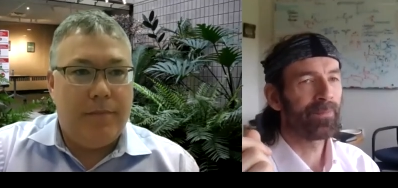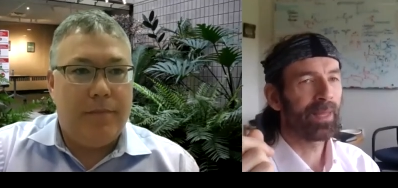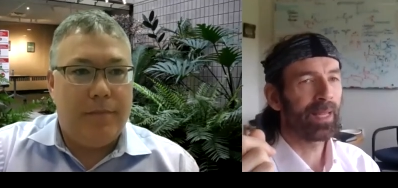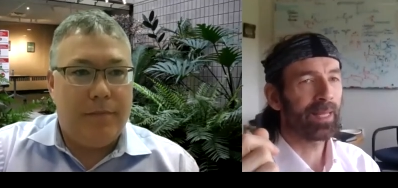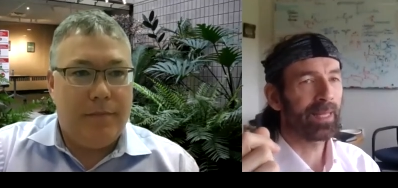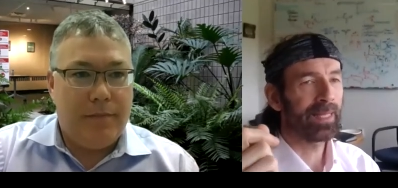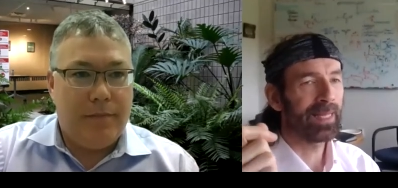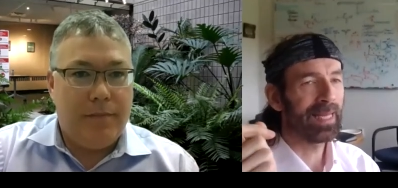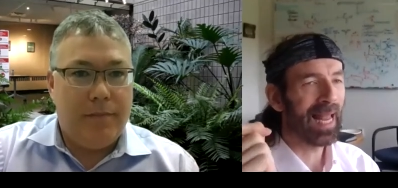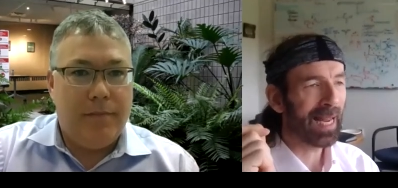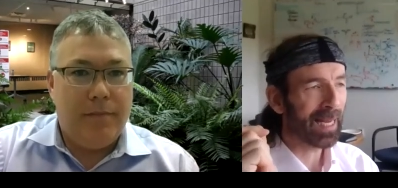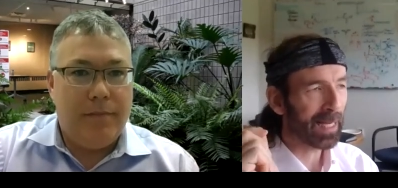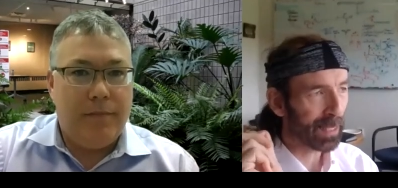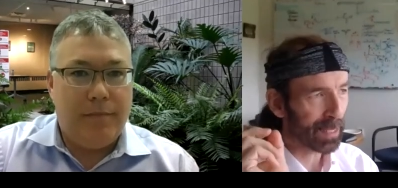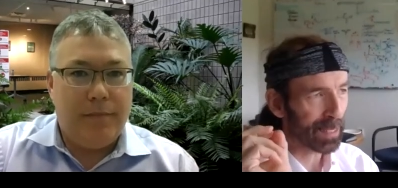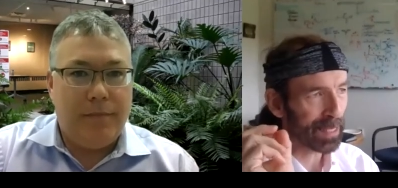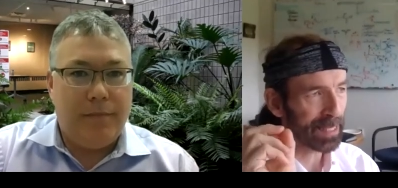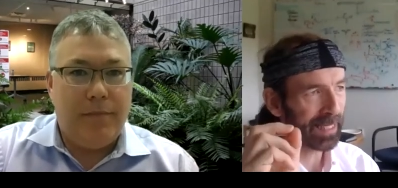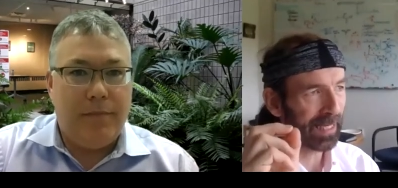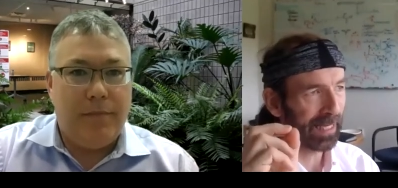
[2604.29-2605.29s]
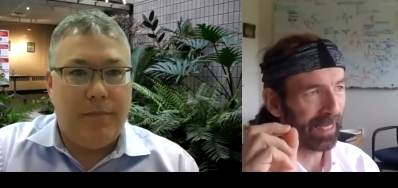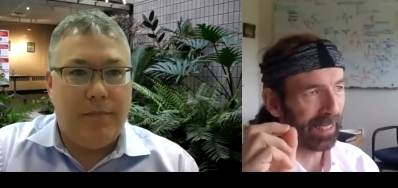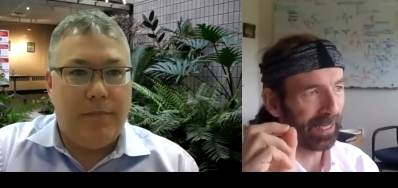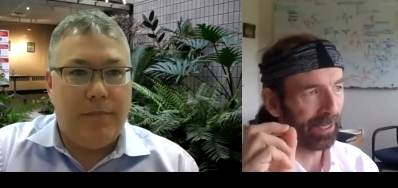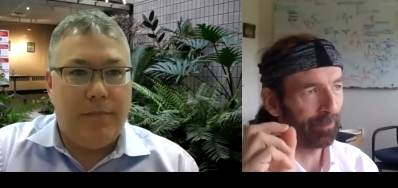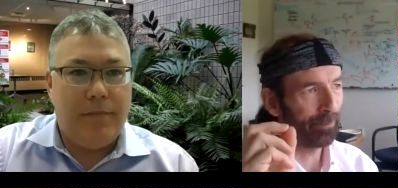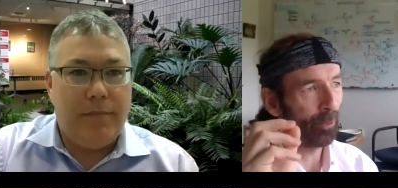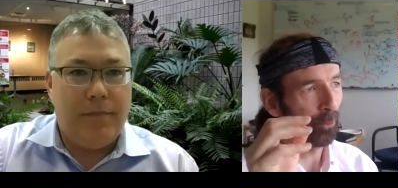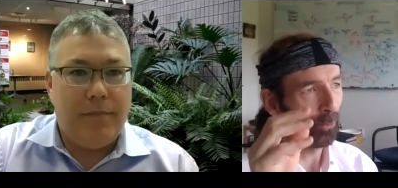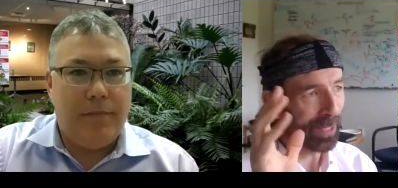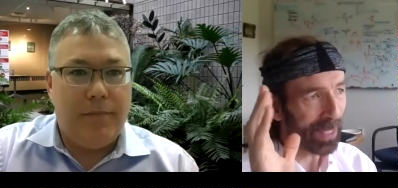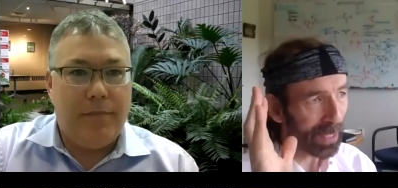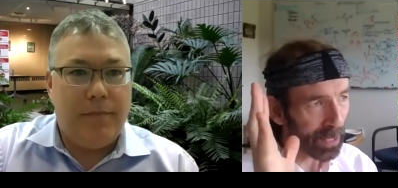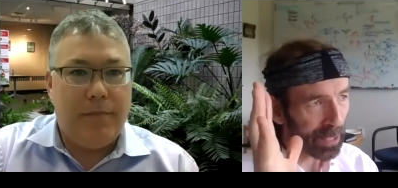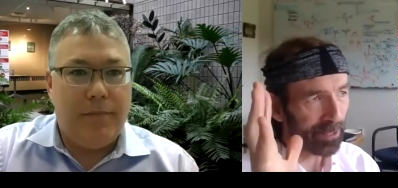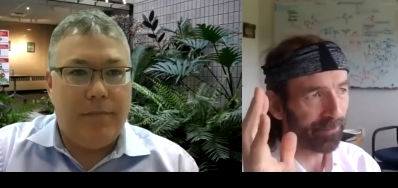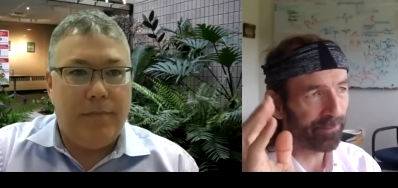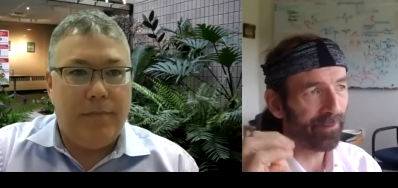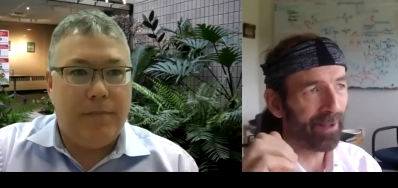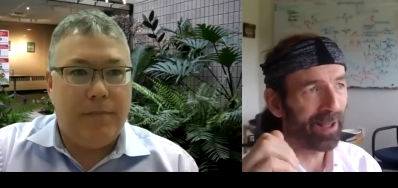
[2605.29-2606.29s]
Speaker 1: Mm-hmm. The next uh, more
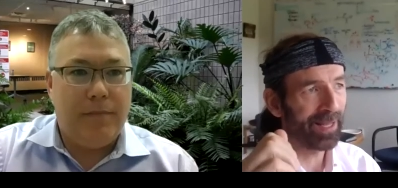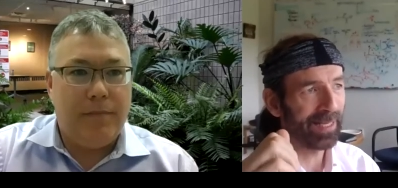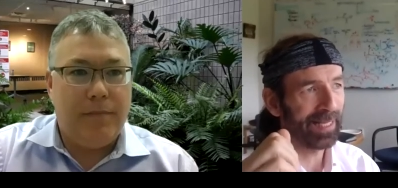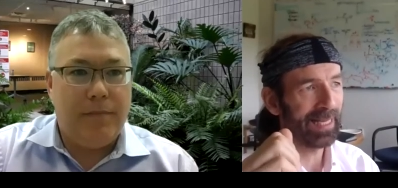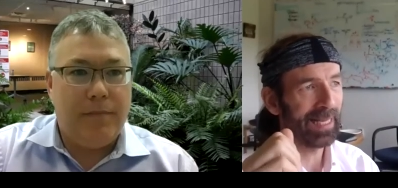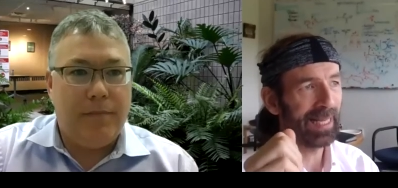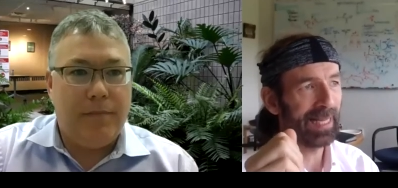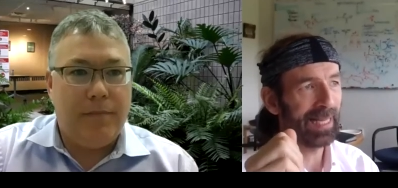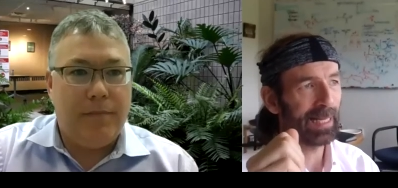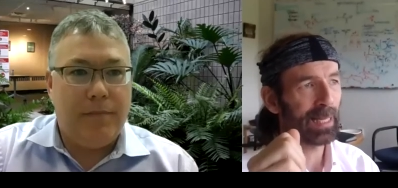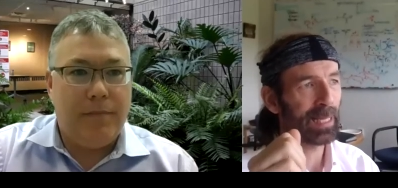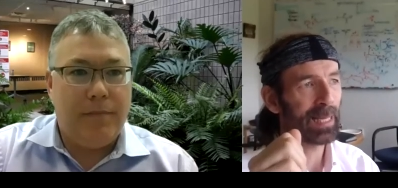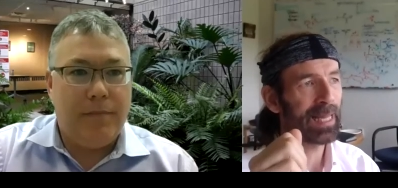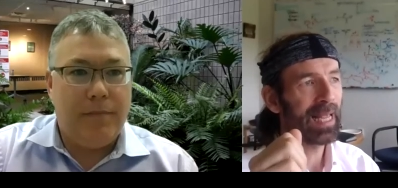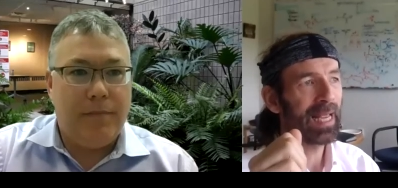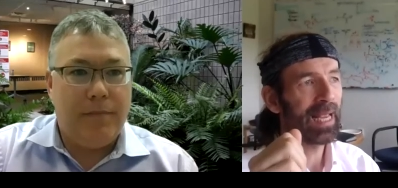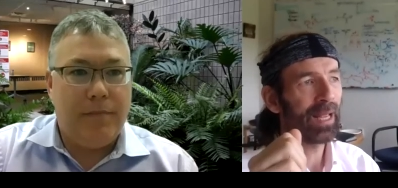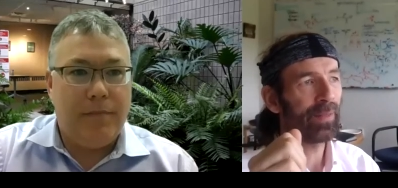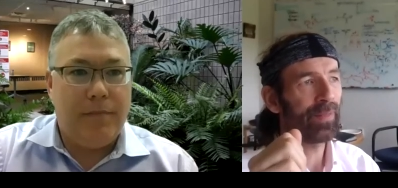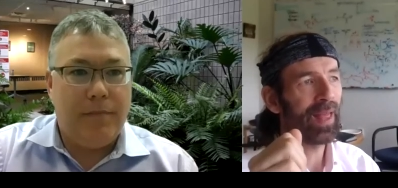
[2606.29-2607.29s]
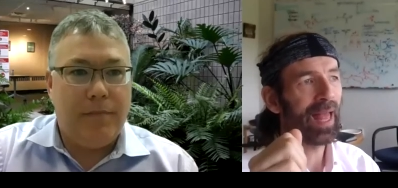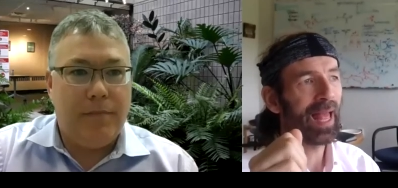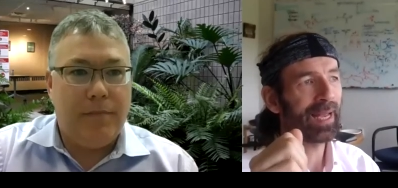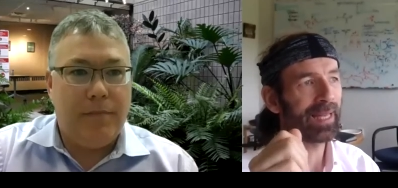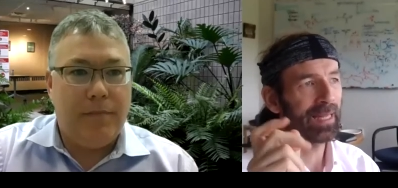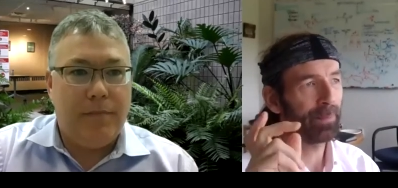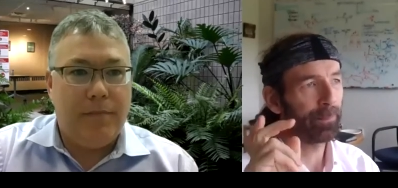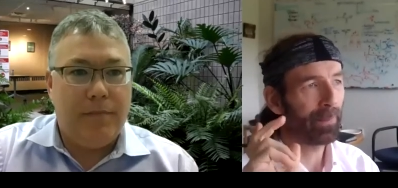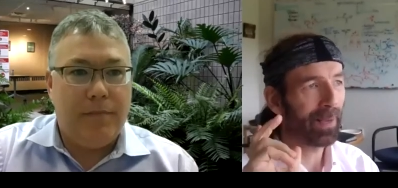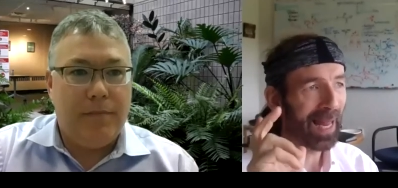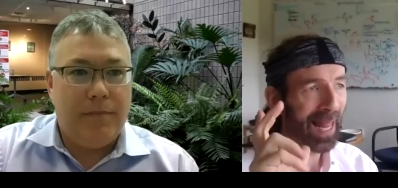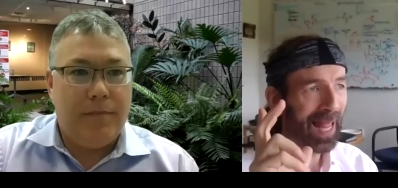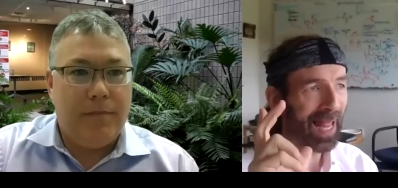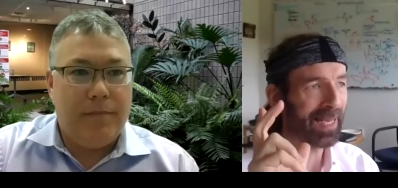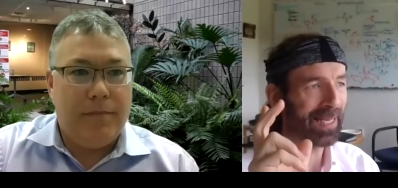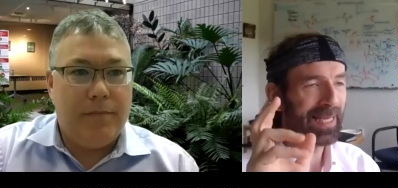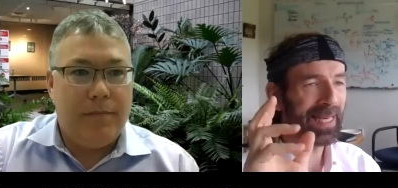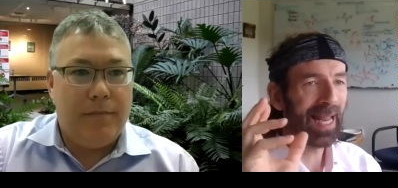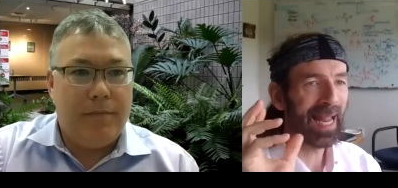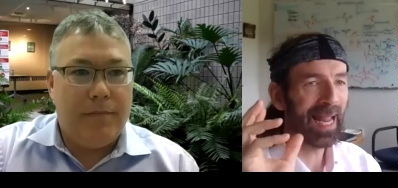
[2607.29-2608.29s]
recent finding is that the
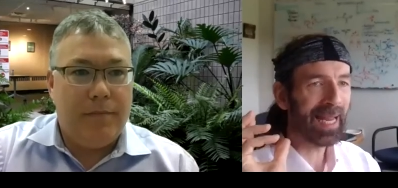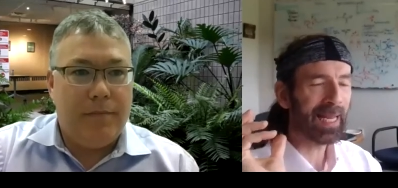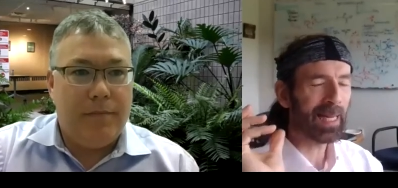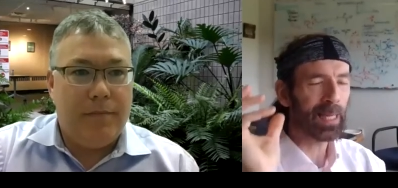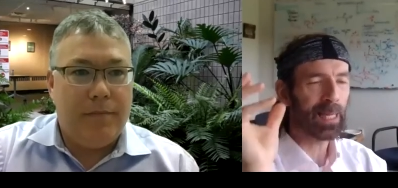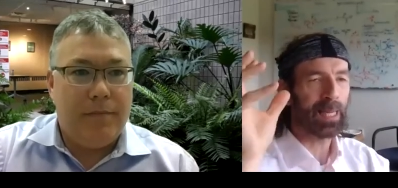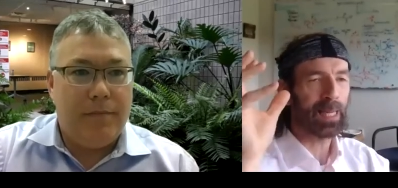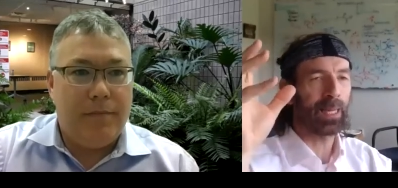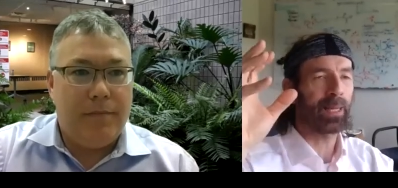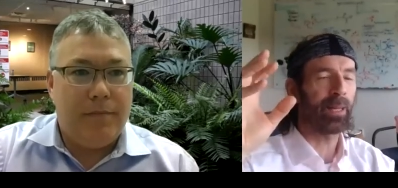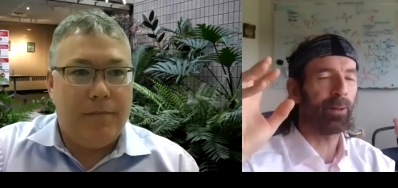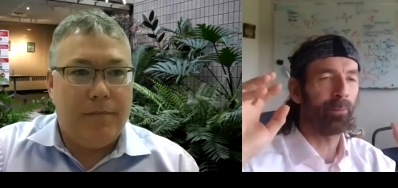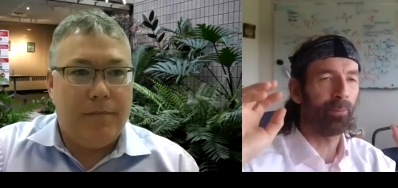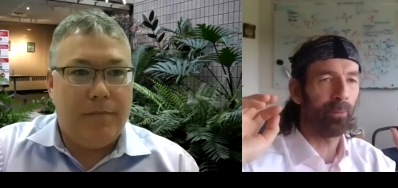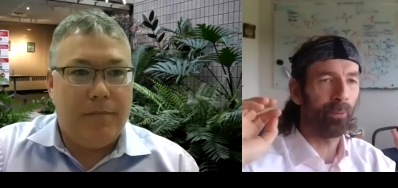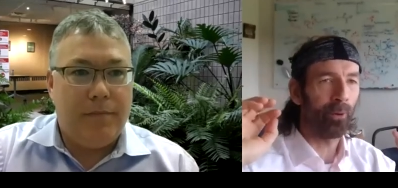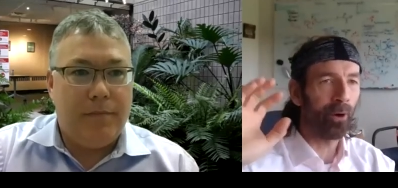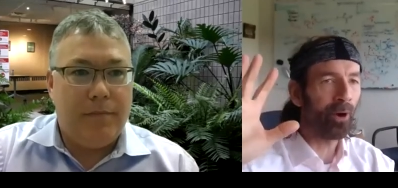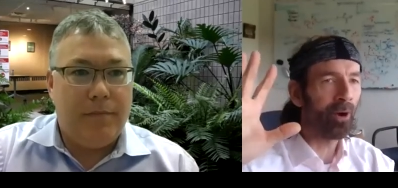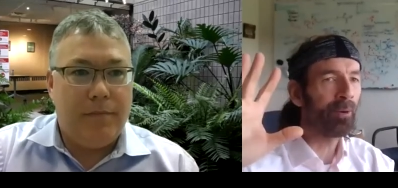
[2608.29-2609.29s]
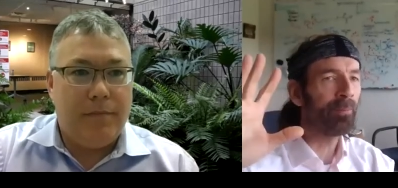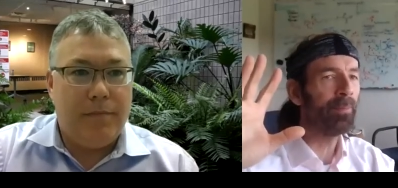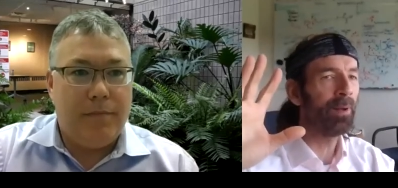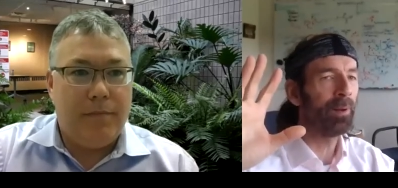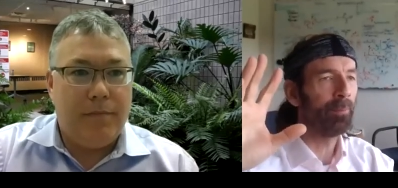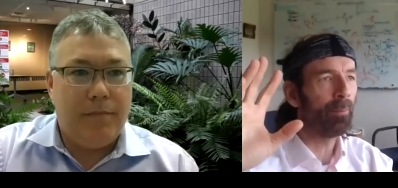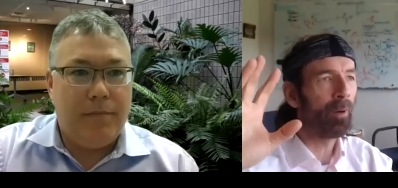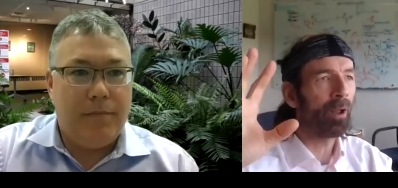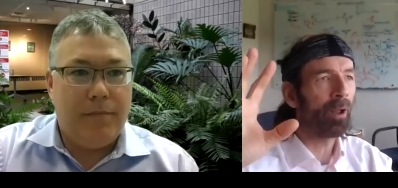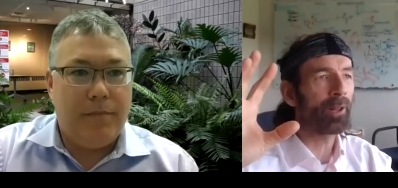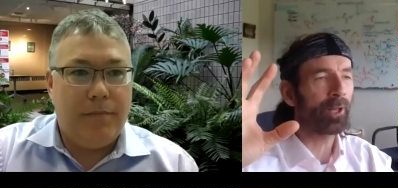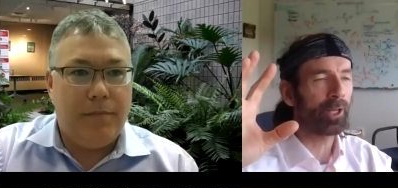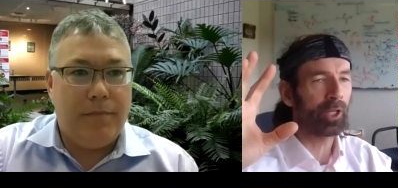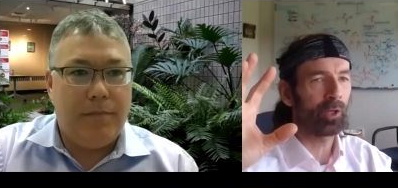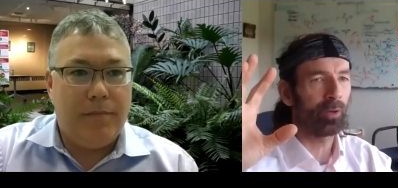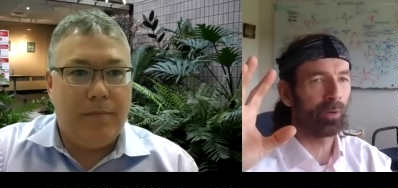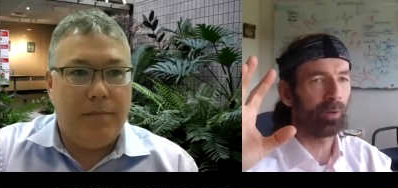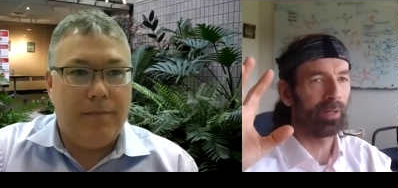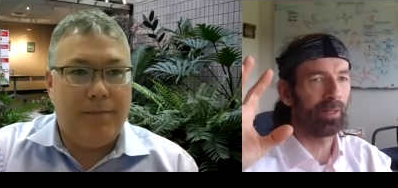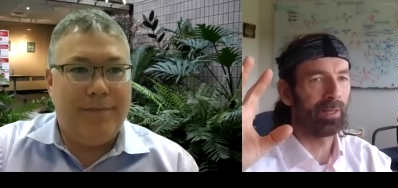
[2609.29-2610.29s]
plant takes the worm
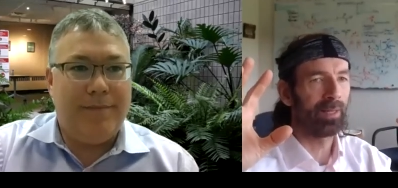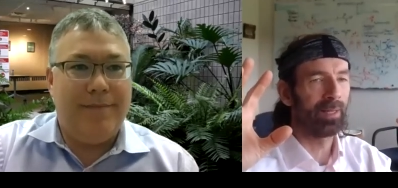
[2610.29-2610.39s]
molecule,